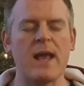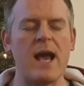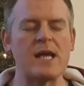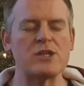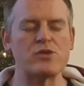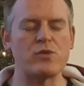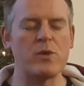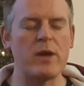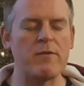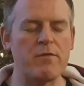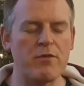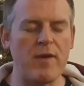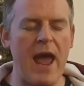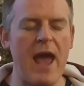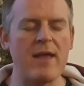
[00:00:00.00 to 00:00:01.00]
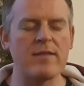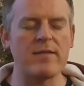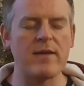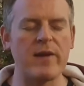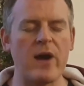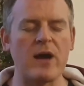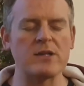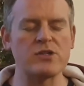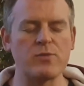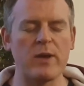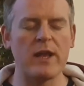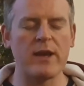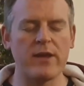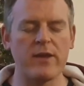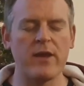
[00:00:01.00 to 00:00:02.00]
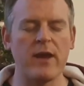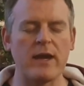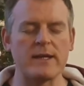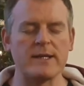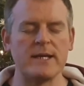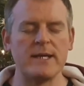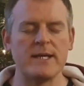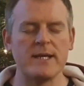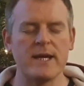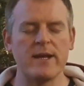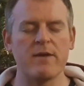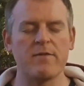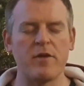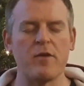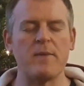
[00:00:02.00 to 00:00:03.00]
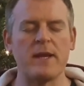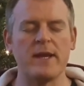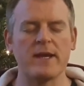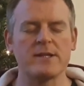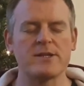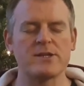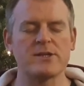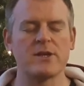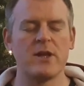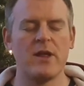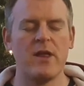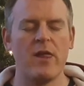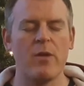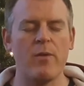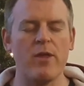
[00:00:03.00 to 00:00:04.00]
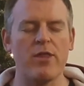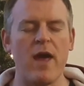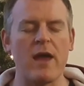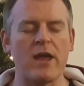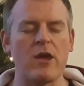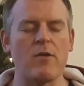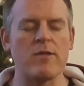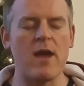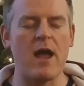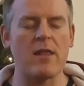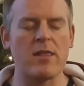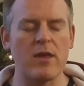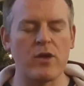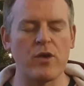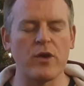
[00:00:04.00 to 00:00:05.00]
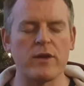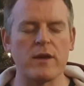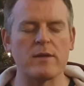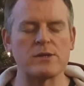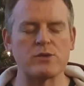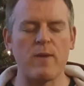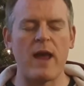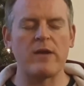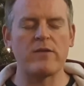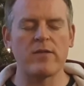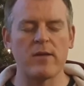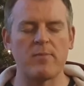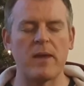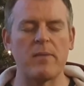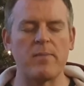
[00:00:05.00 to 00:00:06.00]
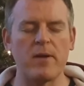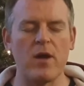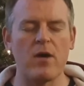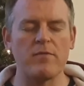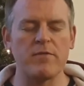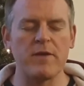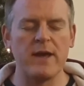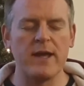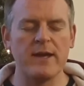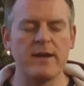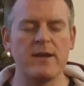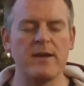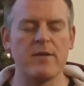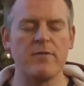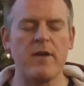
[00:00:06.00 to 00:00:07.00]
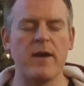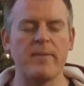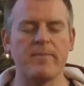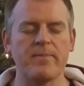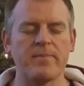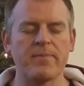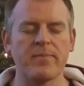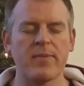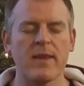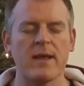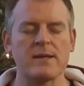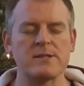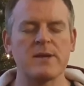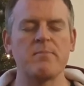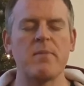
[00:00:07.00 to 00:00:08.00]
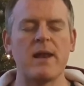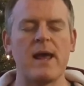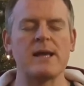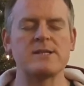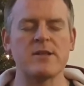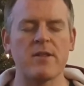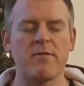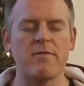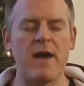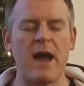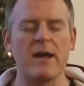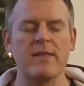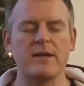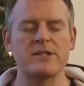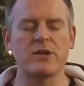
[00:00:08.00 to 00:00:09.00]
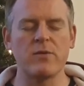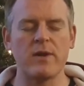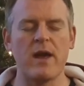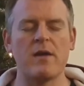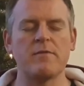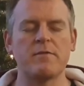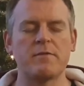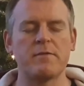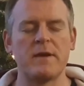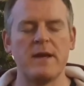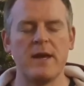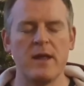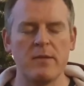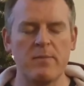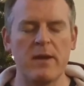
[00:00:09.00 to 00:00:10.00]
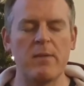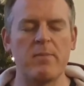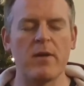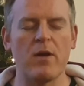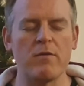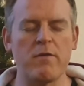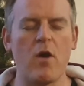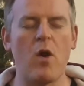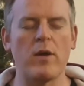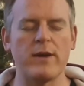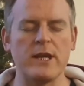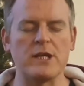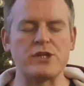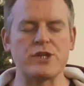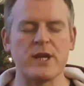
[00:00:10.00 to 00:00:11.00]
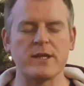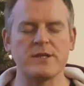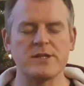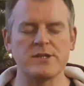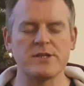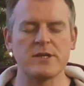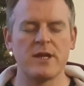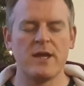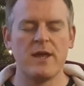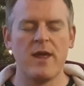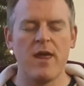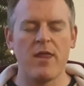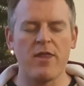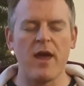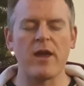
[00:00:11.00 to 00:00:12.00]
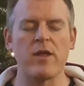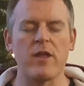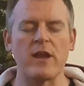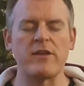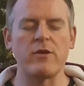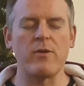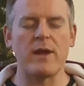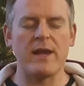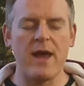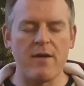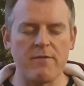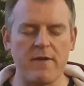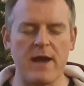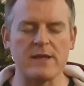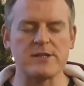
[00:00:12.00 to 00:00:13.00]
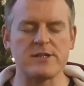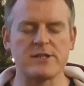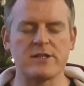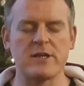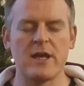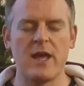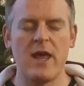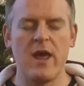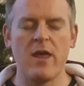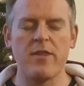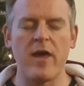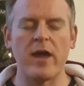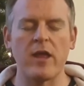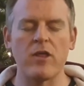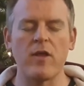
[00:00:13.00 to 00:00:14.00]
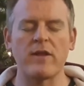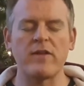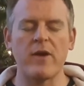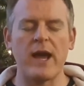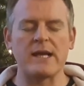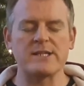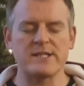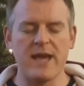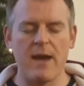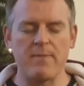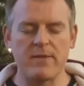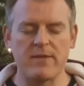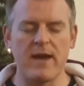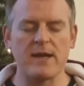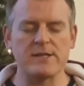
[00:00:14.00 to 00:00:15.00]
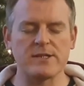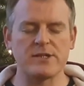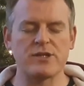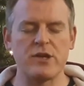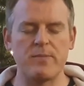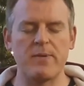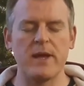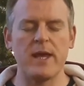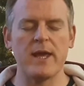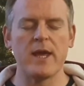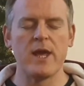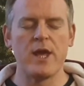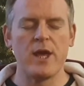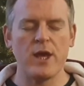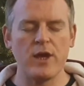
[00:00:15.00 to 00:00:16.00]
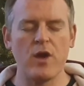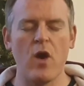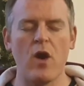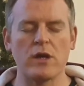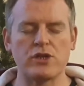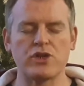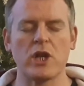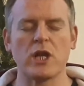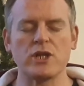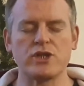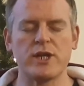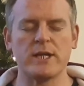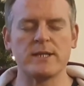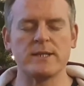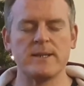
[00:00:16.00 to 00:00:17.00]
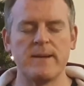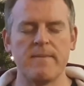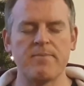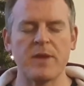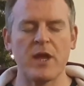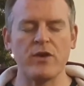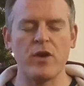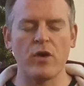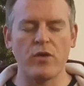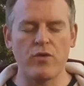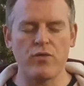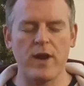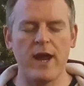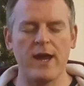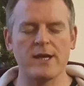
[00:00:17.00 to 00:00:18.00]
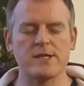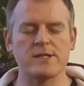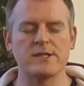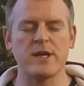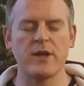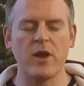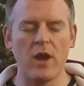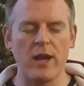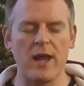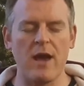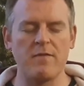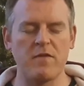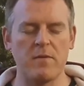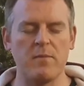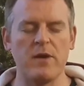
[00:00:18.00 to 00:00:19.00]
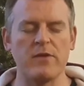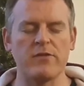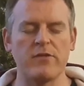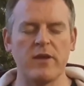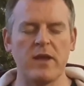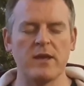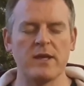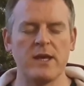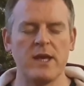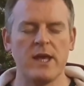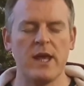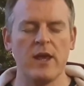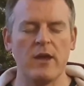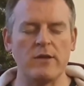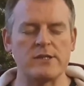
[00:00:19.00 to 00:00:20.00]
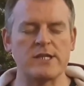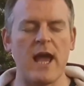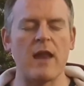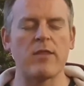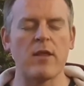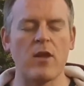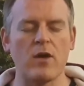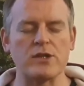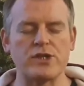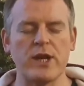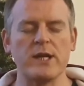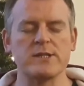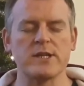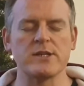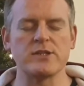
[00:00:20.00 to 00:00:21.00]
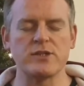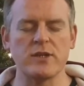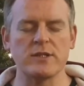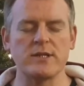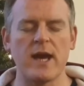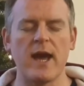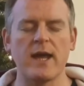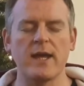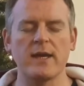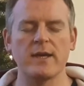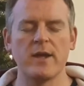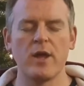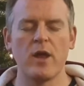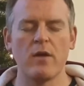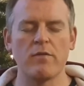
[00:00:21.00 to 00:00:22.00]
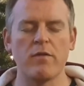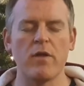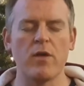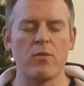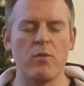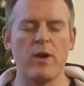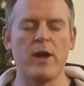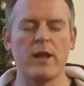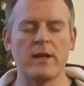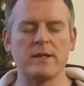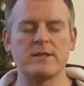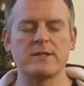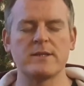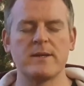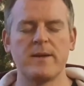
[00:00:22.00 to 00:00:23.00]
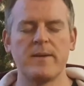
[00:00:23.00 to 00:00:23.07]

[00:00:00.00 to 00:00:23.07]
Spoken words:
As we've read and as we'll hear in a few minutes, we thank you that the good news went to the people of Nineveh, symbolizing the fact that you love people of all nations. Thank you that you love us. Thank you that you accept us to be your children. In your grace, in your love and mercy, you sent the Lord Jesus to die for the world.